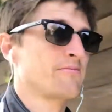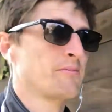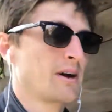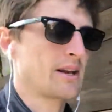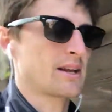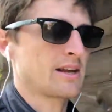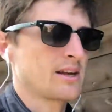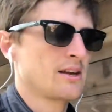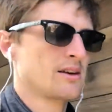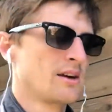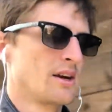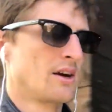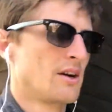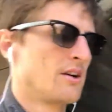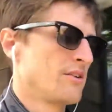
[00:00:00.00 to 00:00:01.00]
money
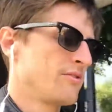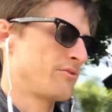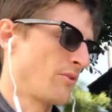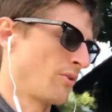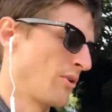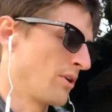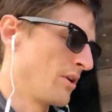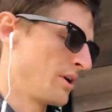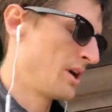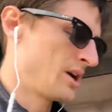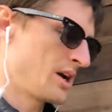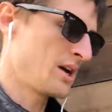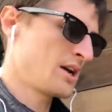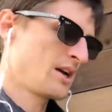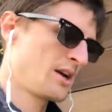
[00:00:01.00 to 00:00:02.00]
for
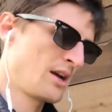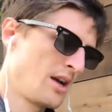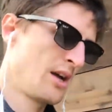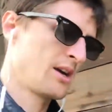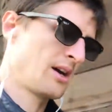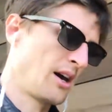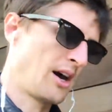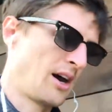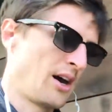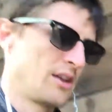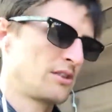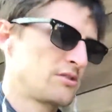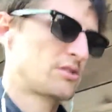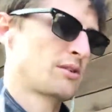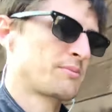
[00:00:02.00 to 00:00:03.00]

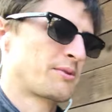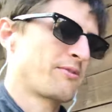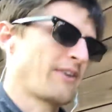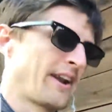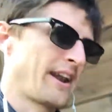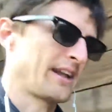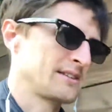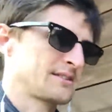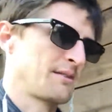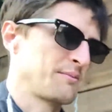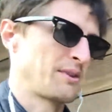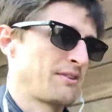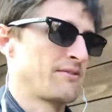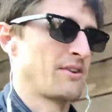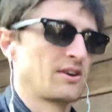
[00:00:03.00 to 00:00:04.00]
YouTube to finance
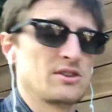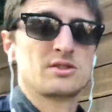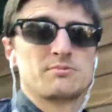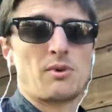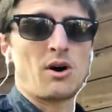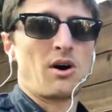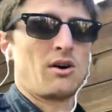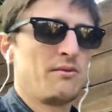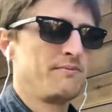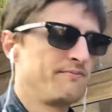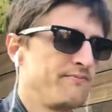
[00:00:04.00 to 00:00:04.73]
something very small,